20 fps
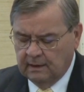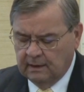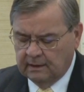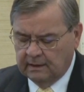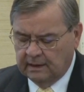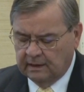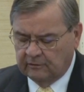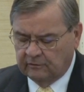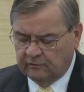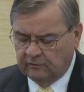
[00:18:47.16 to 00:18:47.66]

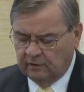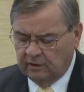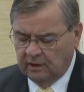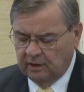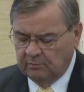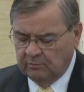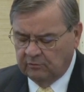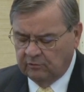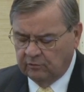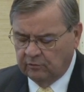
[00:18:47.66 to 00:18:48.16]
that
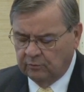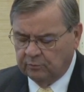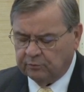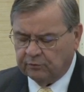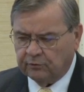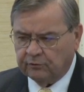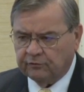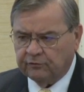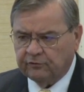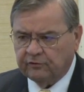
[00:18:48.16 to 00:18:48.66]
seem to
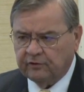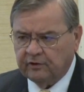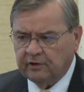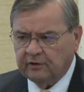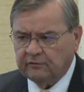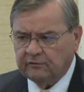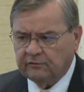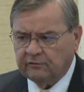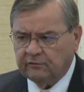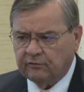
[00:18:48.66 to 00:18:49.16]

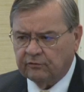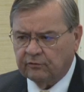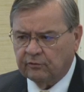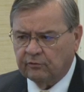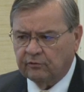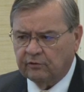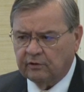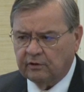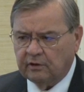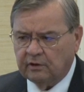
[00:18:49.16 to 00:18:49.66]
persist
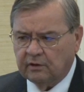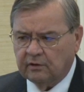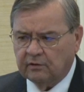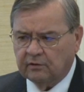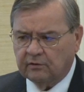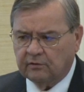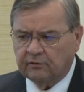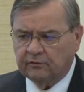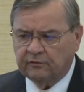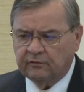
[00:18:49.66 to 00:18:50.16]
through the
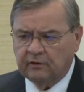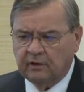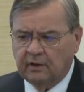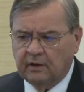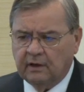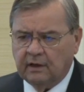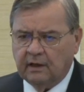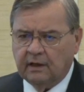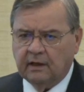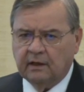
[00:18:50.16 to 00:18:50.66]
years
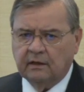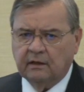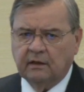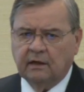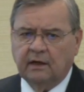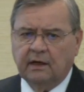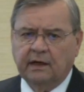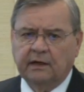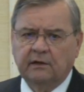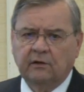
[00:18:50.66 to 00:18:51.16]
and
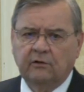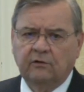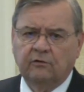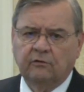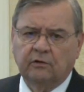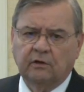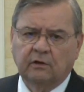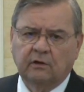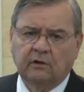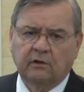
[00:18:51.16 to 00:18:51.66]
guided
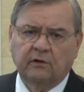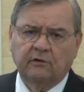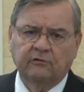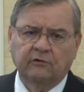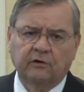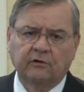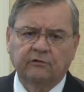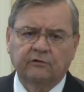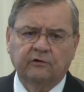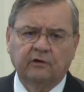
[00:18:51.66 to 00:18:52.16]
to a large
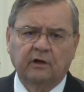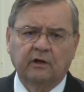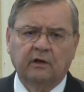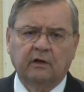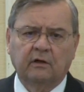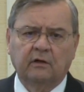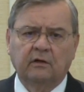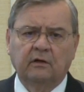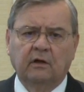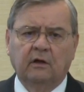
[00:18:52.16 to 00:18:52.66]

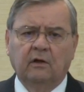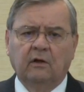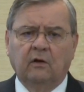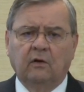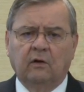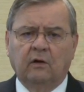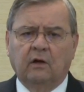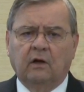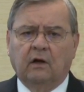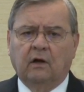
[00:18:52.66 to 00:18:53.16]
extent
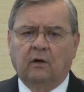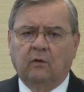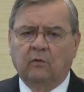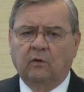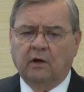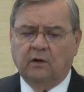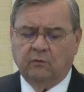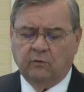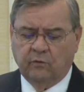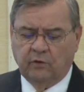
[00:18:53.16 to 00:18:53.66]
uh,
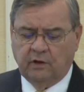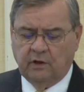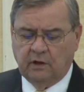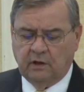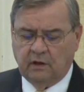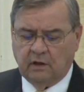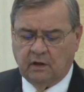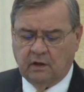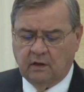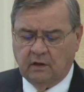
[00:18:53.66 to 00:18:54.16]
what
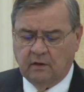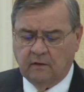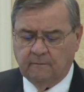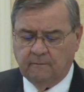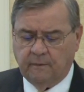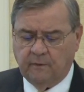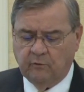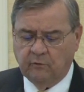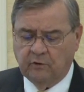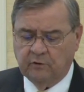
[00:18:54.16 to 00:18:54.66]
we uh,
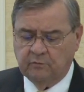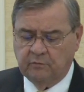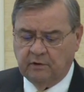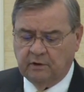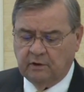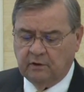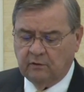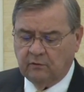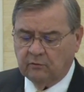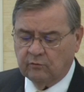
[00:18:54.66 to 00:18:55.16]
would
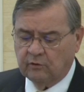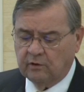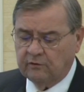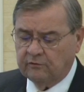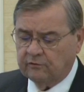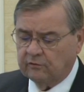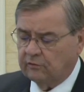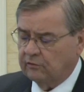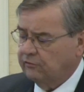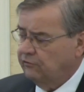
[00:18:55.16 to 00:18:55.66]
be
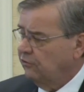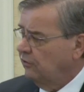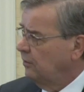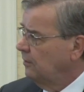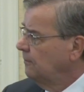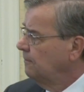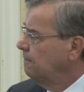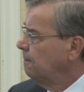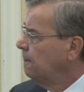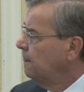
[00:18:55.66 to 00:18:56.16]
researching.
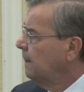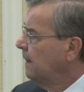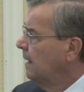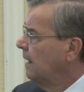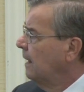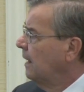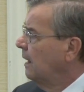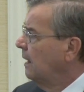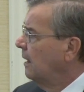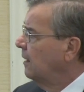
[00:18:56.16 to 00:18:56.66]

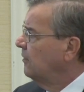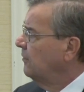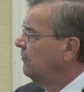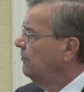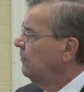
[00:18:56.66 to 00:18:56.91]
Uh, the